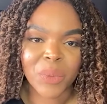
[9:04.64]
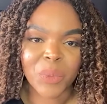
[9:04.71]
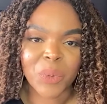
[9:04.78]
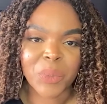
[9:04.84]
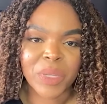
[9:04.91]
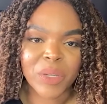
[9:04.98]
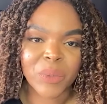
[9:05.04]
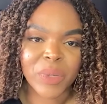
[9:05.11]

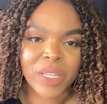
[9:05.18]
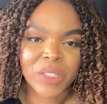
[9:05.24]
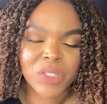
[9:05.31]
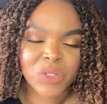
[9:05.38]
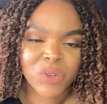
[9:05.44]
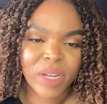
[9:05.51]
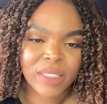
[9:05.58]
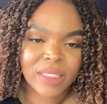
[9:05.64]
will be
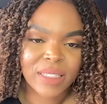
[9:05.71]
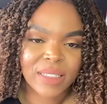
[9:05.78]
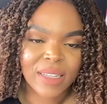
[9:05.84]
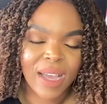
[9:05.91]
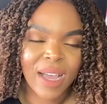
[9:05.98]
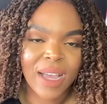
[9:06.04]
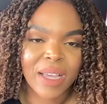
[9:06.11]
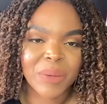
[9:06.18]
reconstructed
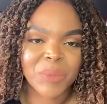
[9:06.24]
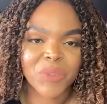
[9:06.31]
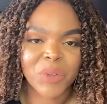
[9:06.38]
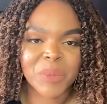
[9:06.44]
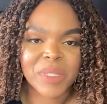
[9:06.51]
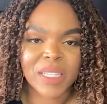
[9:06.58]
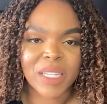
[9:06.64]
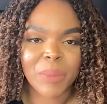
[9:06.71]

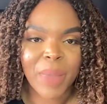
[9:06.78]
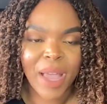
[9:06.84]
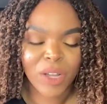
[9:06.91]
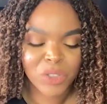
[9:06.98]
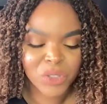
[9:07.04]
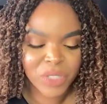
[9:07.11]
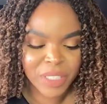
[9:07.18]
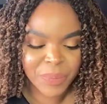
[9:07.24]
from city
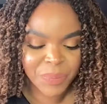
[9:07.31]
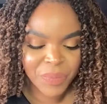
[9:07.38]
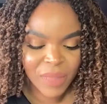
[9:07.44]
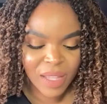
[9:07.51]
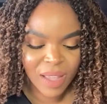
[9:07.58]
boundary